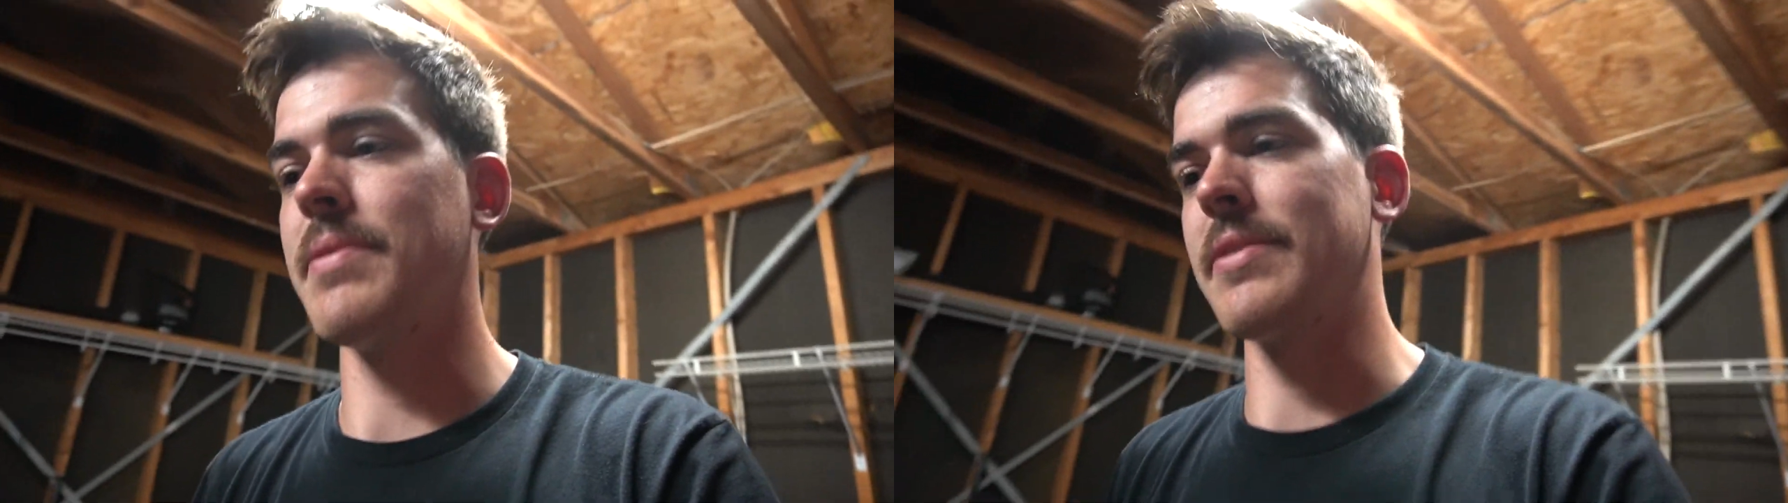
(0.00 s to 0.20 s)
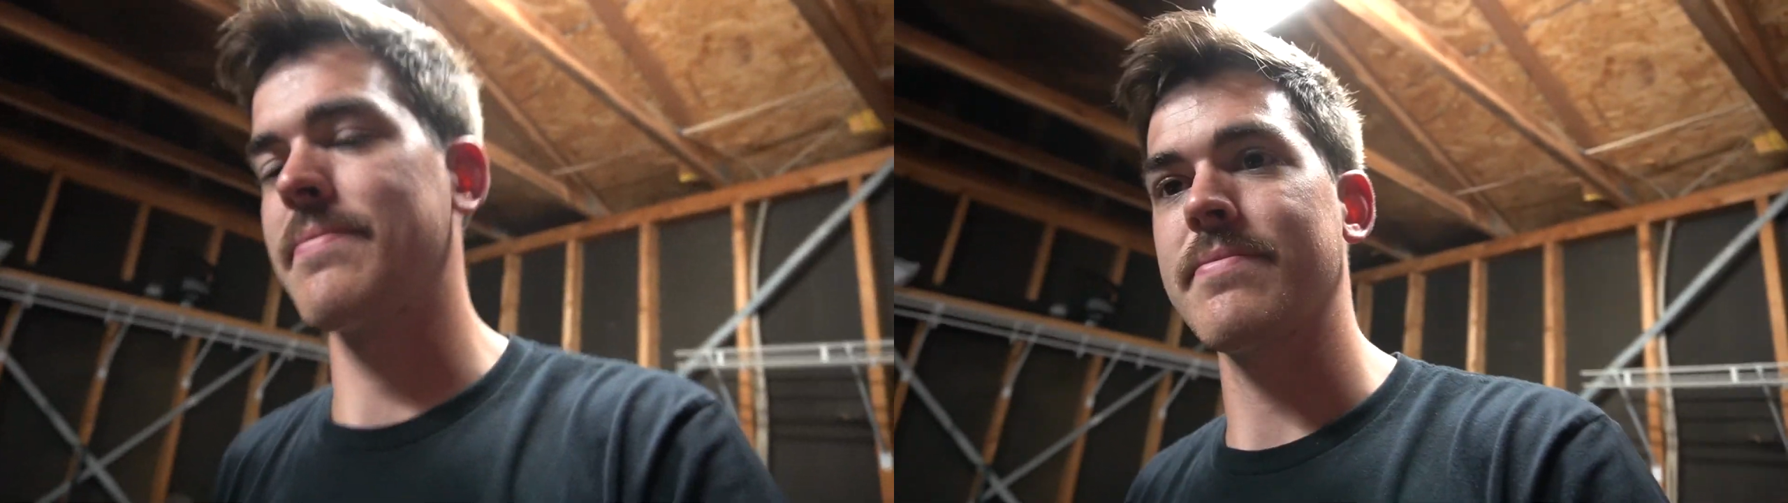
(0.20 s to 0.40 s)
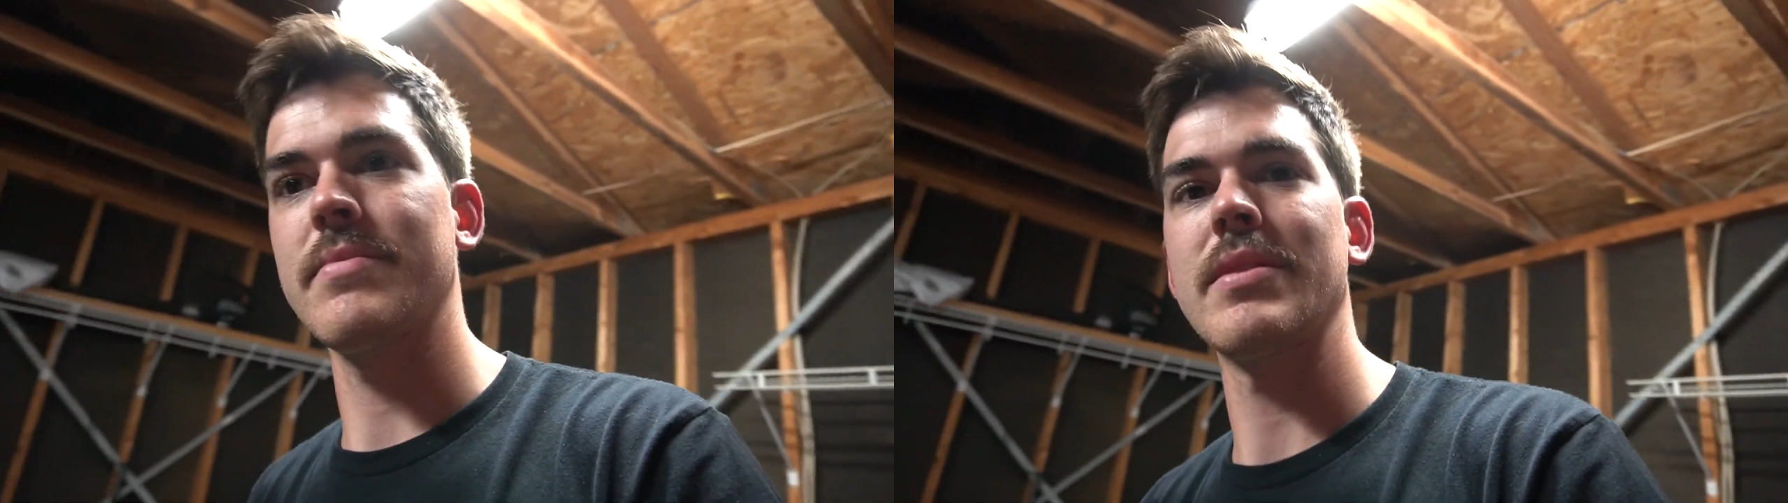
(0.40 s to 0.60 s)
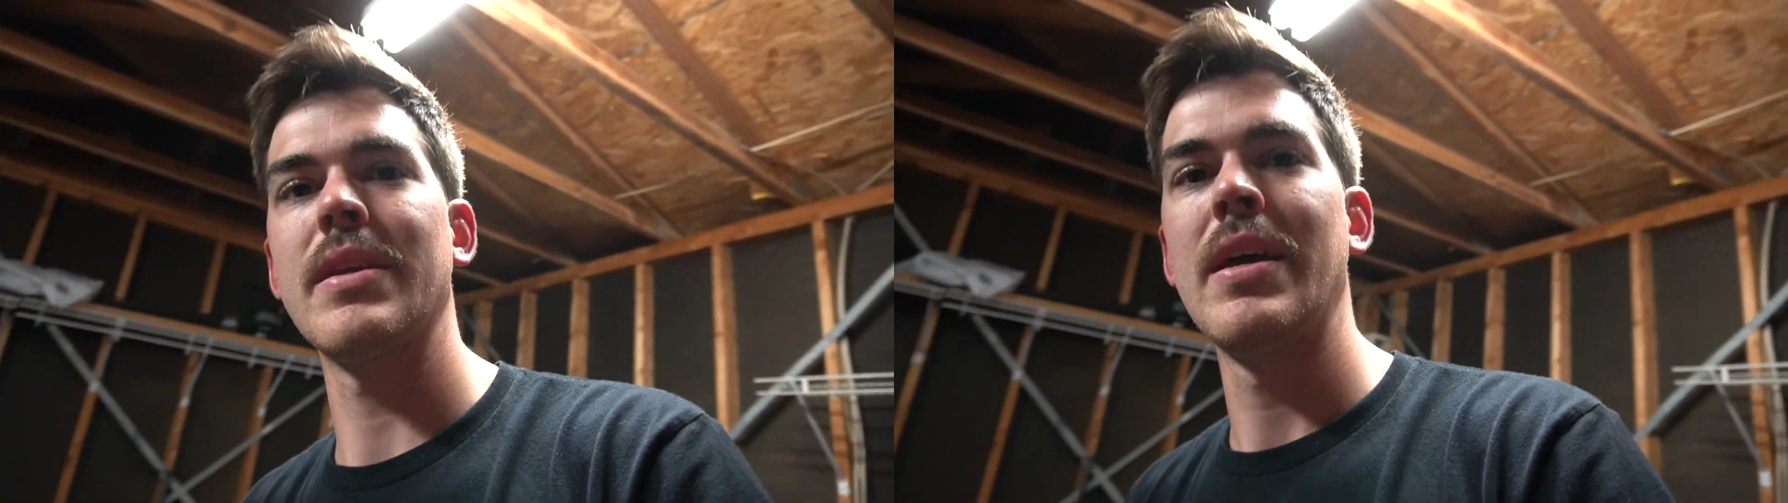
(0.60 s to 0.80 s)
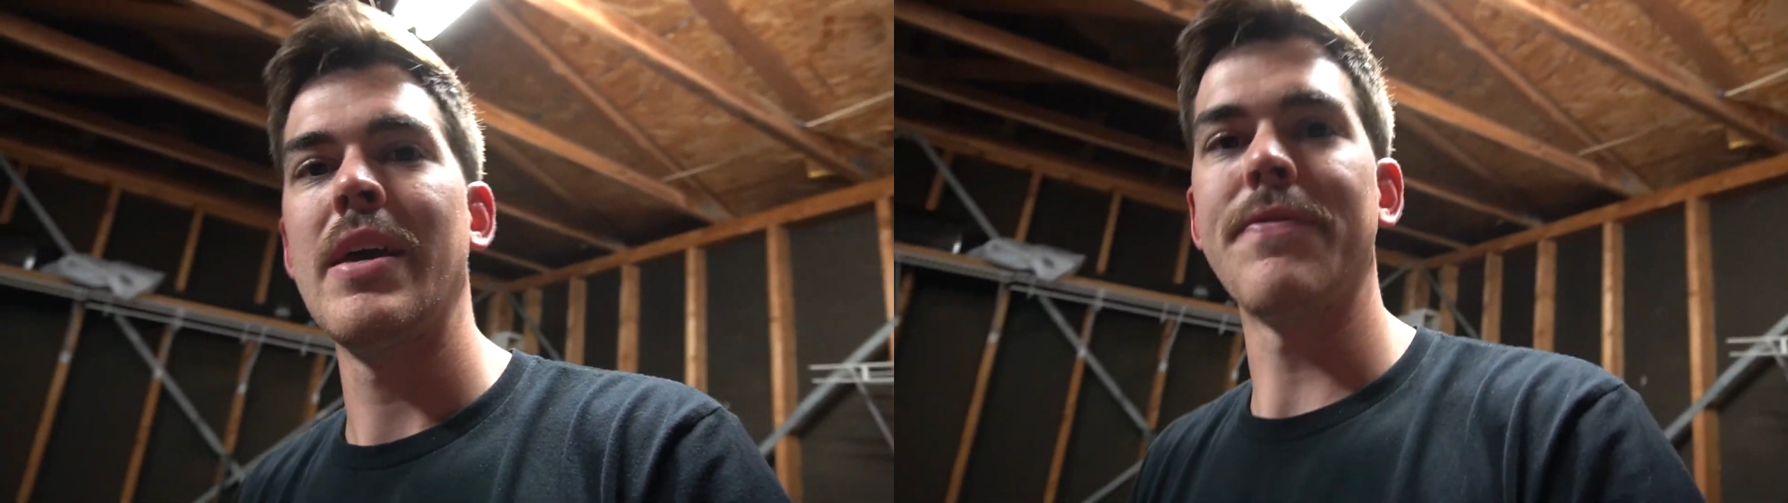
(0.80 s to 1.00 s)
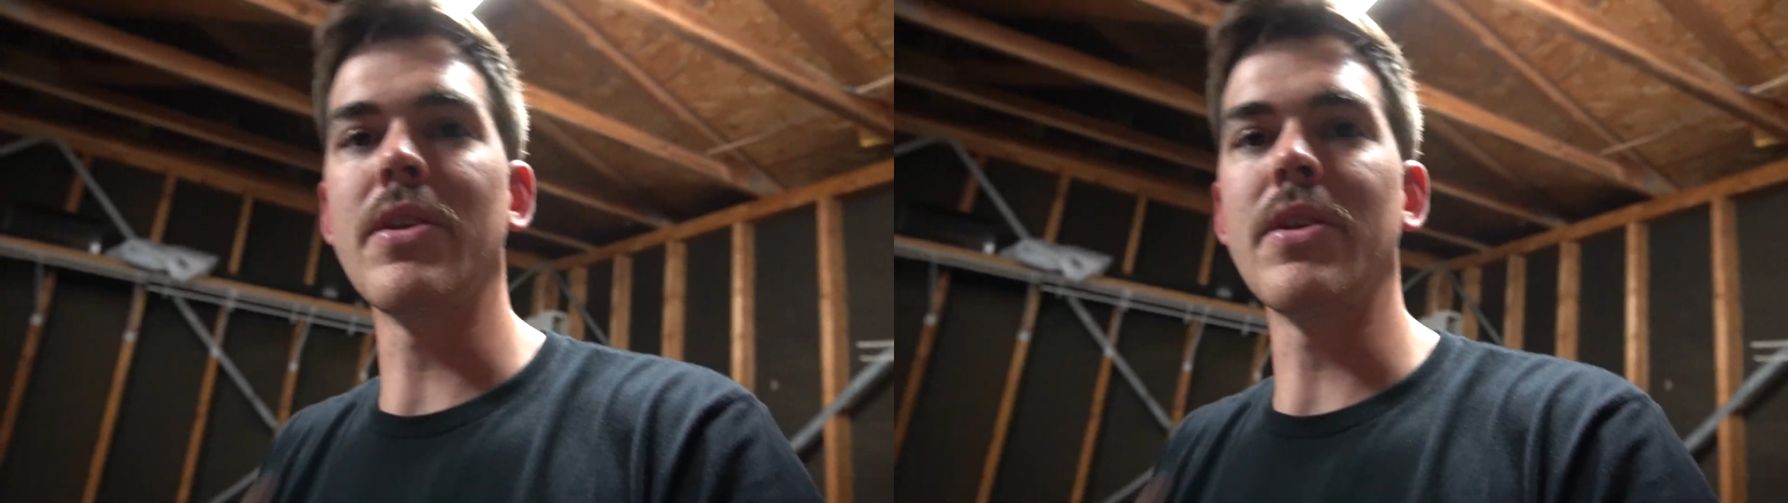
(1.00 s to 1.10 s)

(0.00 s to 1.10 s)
But if